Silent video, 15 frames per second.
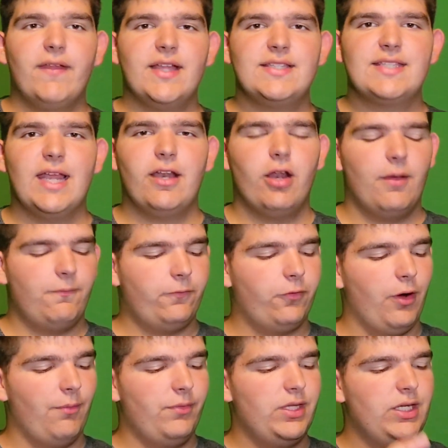then set it up
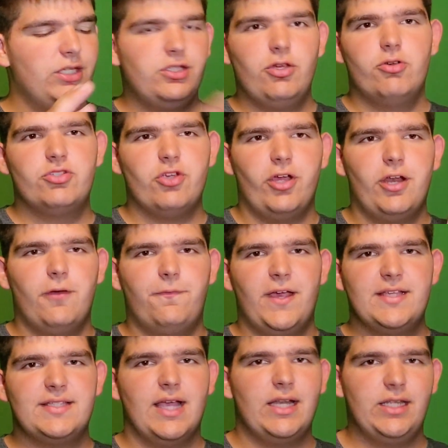from the user
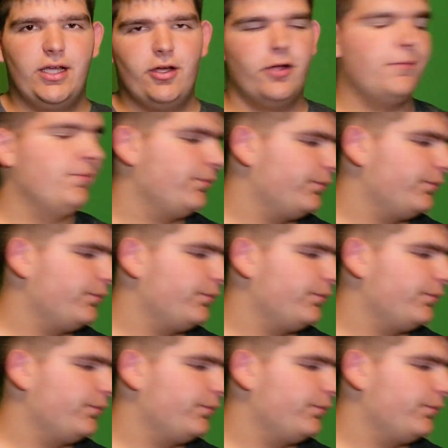interface on here.